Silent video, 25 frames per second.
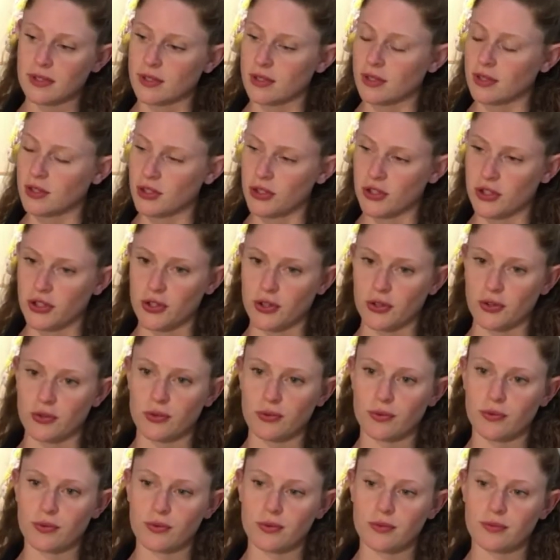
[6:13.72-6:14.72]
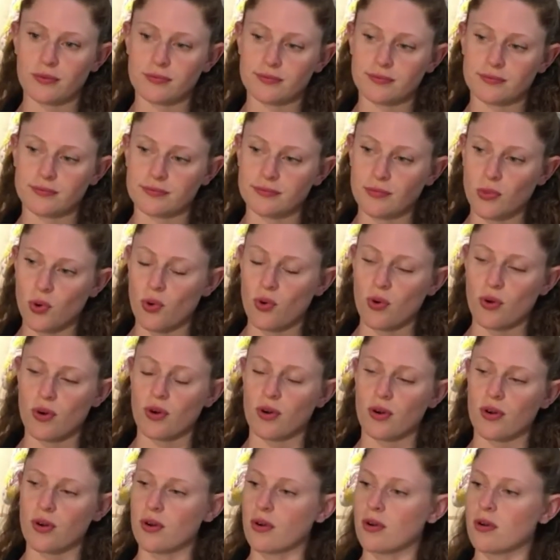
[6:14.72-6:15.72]
you know,
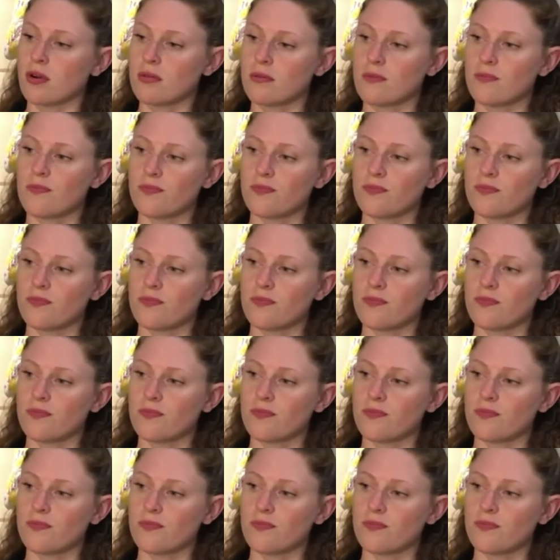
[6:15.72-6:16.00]
more